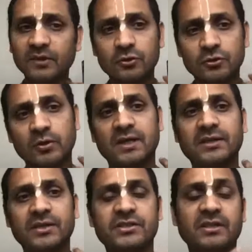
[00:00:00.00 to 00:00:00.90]
or
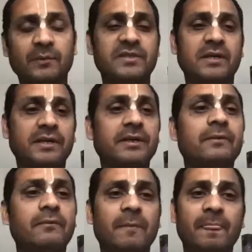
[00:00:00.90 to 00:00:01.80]
Shonakadi Rishi
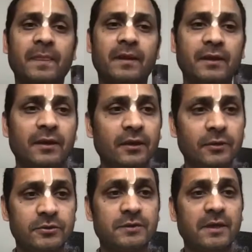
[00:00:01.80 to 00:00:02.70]
Naimisharanya.
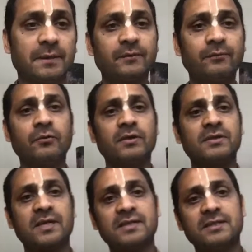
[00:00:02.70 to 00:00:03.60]
So chapter 4
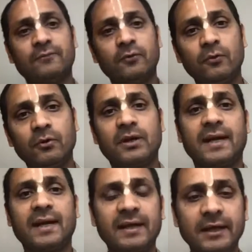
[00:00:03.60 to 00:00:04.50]
says the 4
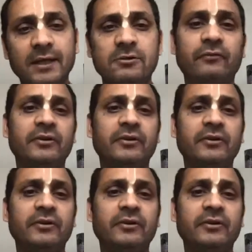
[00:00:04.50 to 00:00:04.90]
categories of